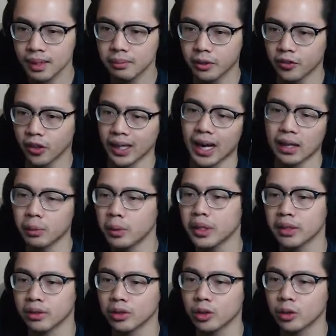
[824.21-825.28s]
before I don't
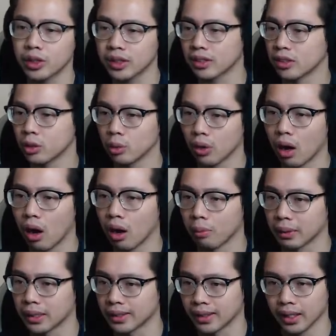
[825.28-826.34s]
want to do this too
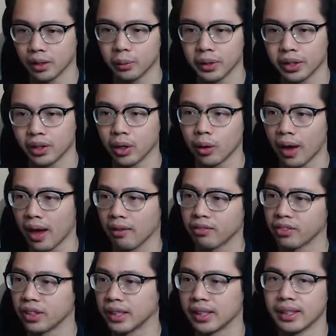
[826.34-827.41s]
long because I don't want to know
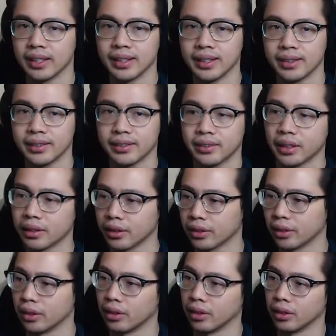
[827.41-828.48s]
every
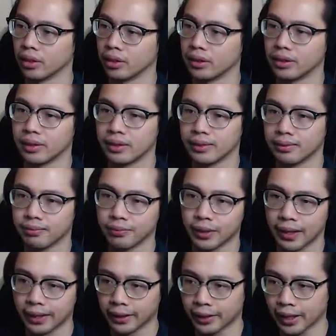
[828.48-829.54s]
single
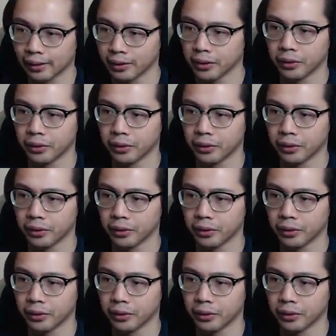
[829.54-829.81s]
like I don't